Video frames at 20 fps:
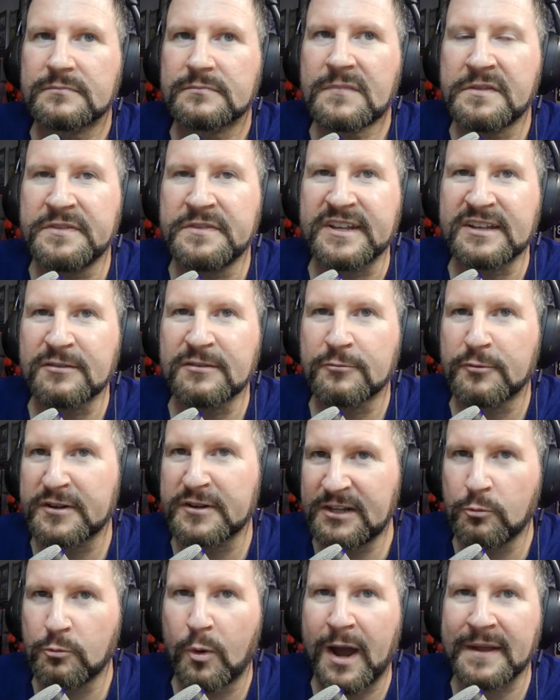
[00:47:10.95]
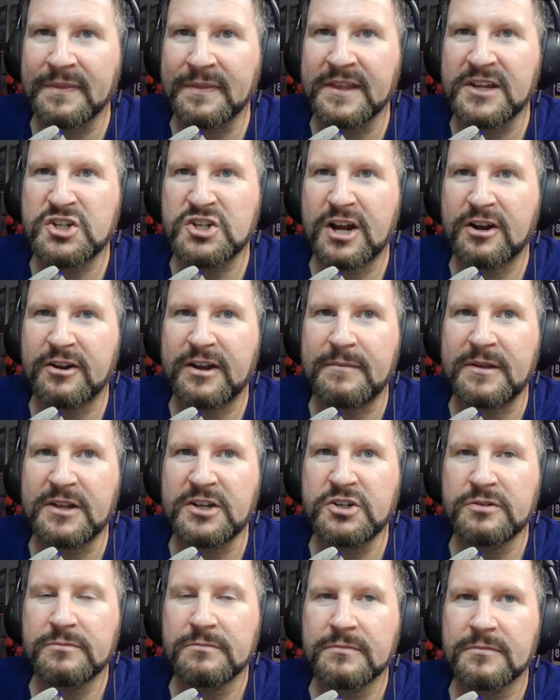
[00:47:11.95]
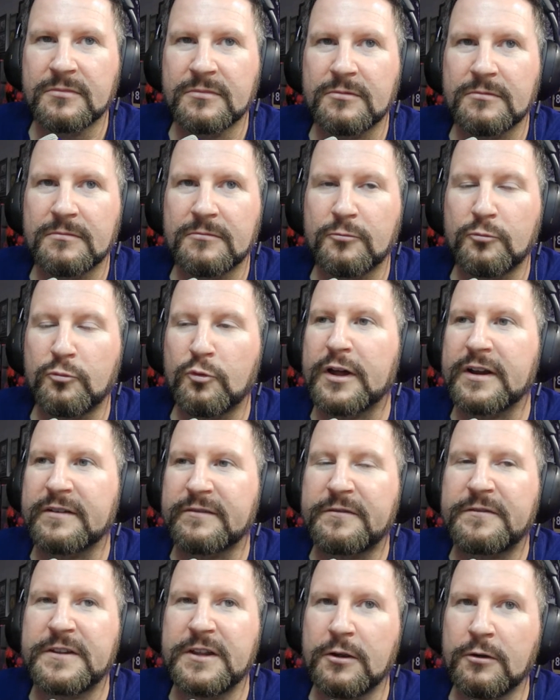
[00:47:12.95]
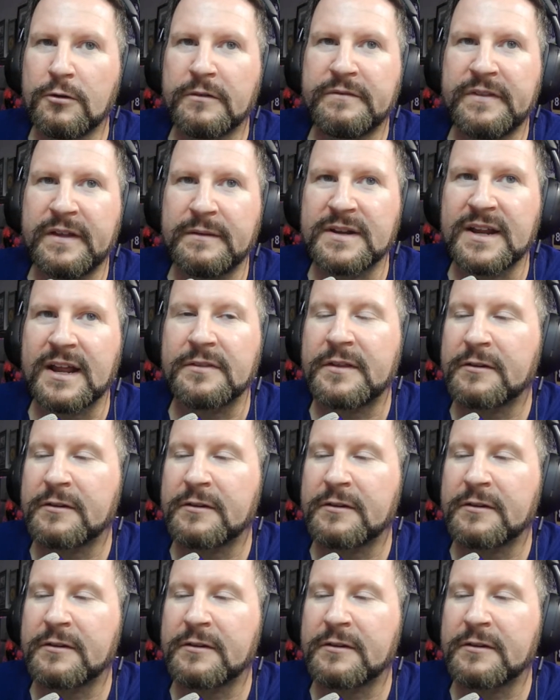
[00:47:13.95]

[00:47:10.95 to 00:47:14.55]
This was the widely shared image, one of a few of them together.